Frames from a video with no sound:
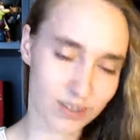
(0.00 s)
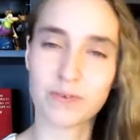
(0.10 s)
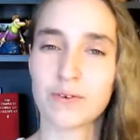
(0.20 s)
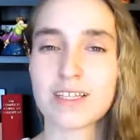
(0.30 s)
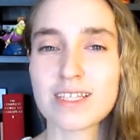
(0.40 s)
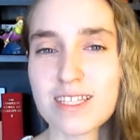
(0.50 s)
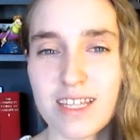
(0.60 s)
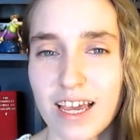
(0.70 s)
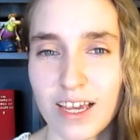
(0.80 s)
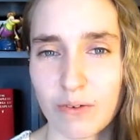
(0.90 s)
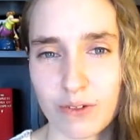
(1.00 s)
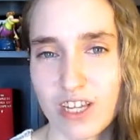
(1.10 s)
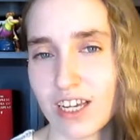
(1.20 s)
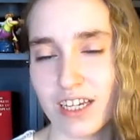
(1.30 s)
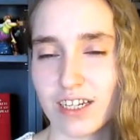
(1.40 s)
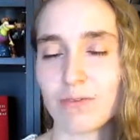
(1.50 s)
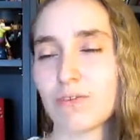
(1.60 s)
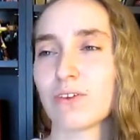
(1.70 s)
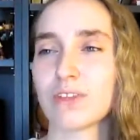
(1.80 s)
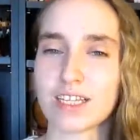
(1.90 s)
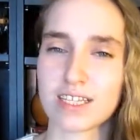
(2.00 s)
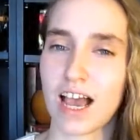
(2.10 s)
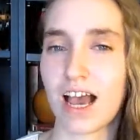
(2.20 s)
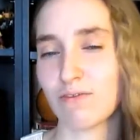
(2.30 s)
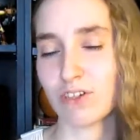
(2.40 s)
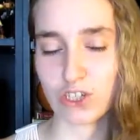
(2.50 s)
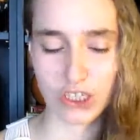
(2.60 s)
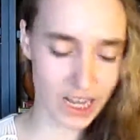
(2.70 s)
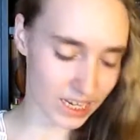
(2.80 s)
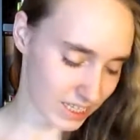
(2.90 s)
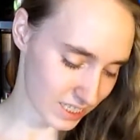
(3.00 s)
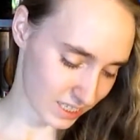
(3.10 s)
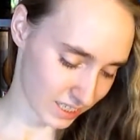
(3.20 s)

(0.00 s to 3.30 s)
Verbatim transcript: Well, this is like routine, we've heard this. I finished Night.